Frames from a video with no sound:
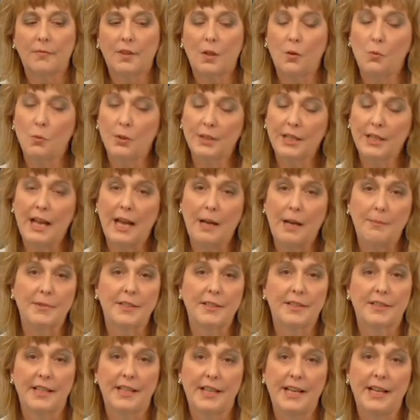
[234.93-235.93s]
What
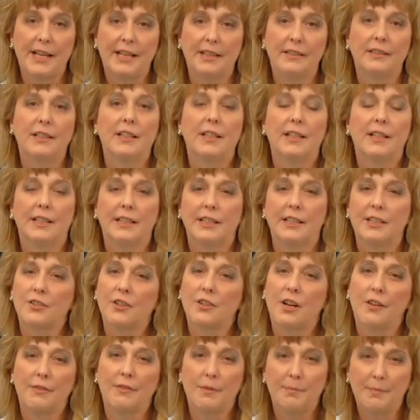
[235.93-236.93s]
happens then is
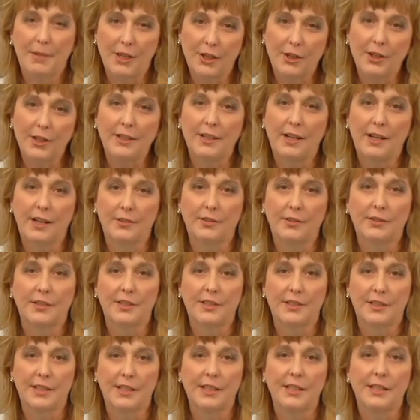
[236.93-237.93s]
often periodontal
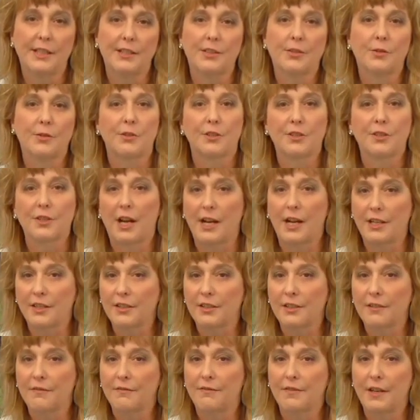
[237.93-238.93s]
disease or
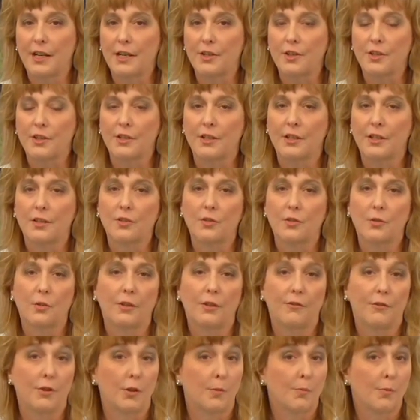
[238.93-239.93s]
sinus infections, or if you're